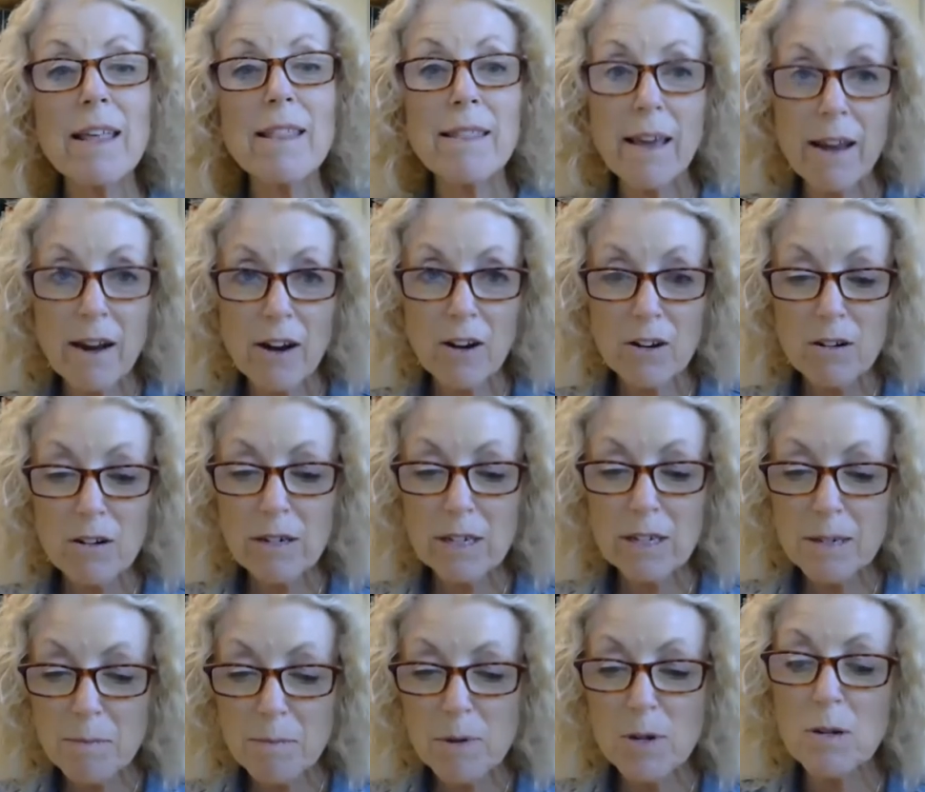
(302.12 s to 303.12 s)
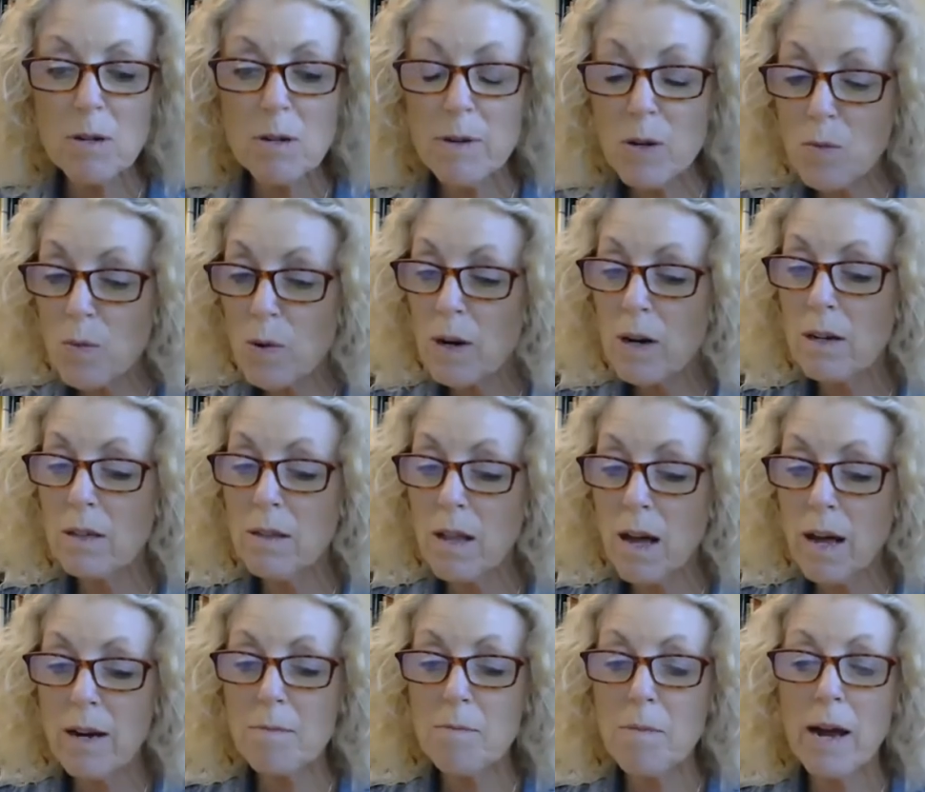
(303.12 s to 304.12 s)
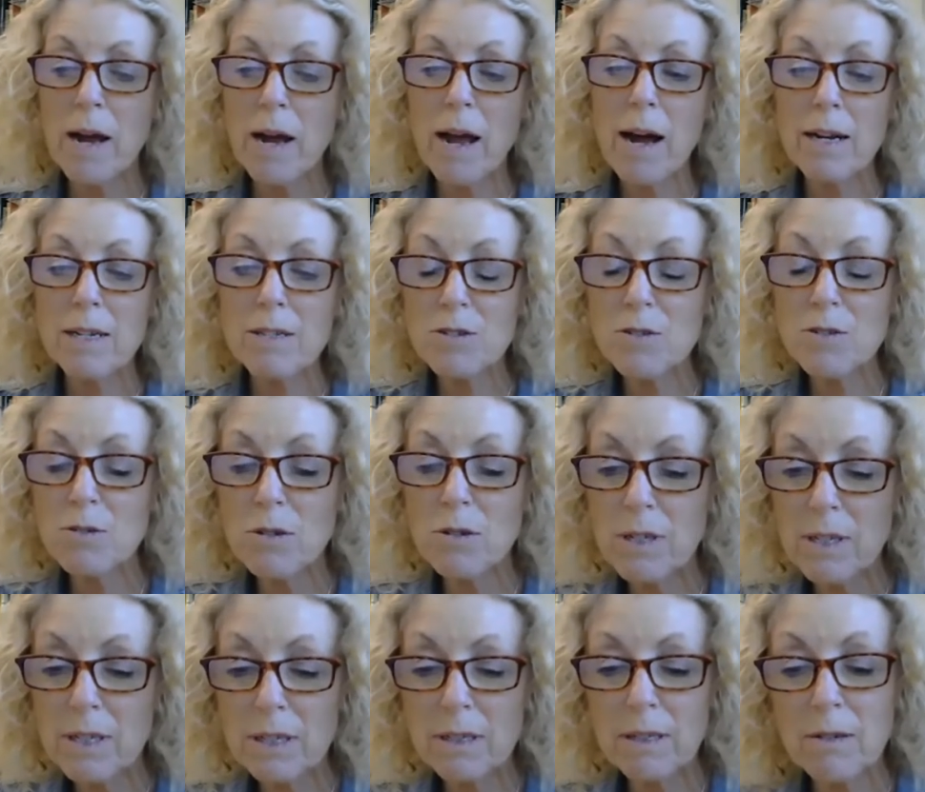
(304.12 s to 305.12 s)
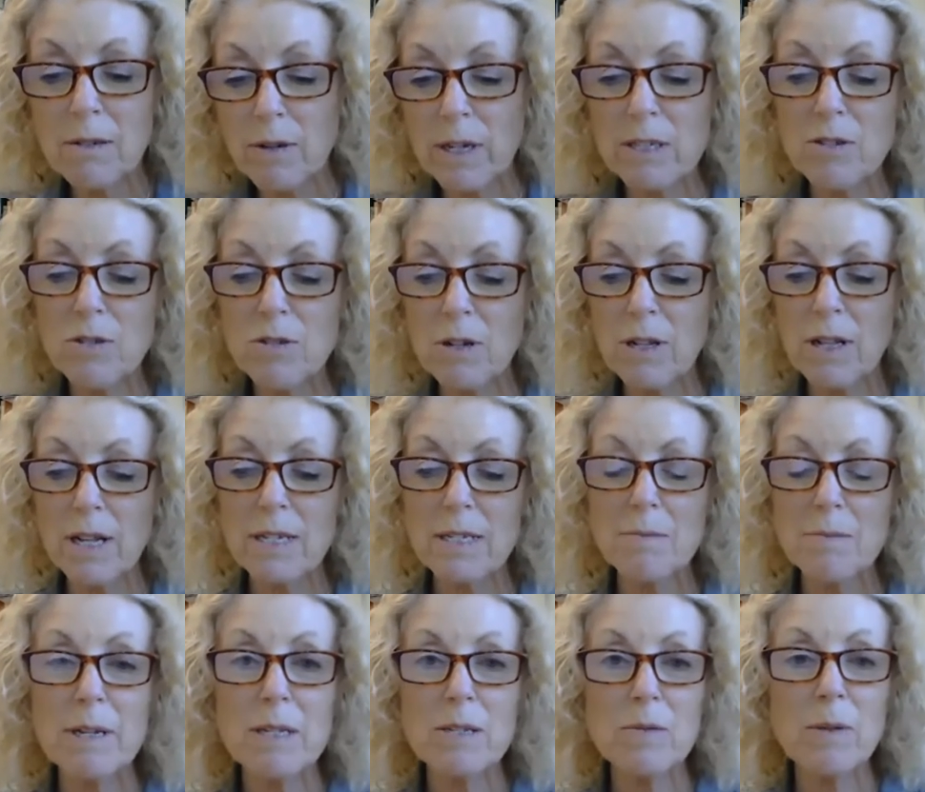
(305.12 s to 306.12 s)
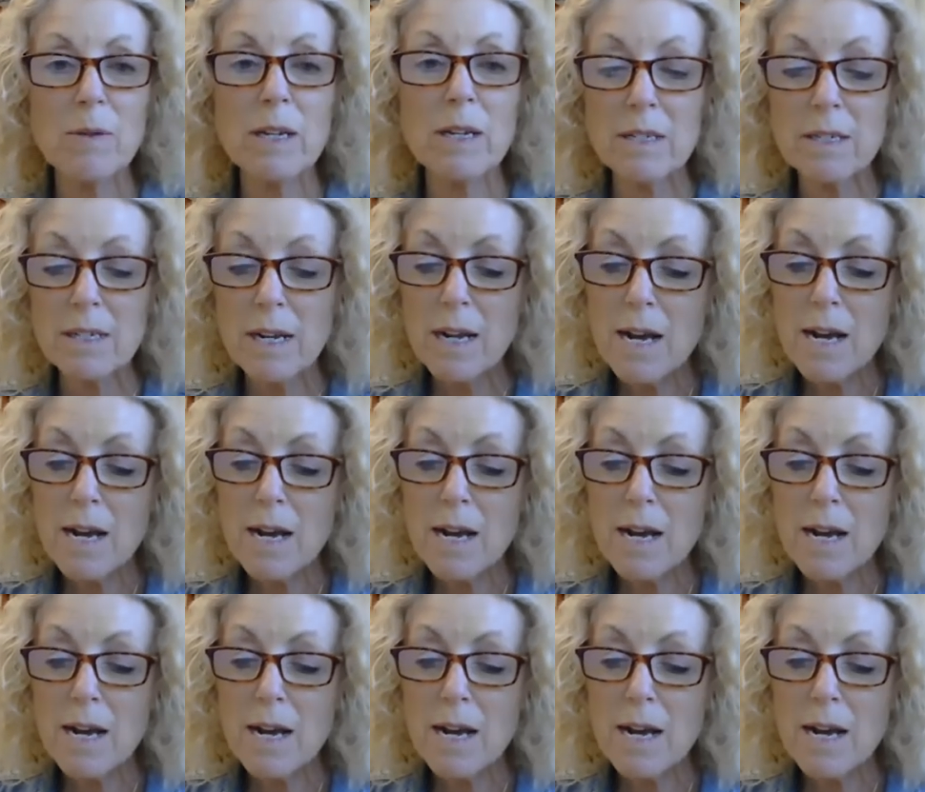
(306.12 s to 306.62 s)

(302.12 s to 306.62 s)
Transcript: there in Pullman, where a lot of my high school and grade school classmates went.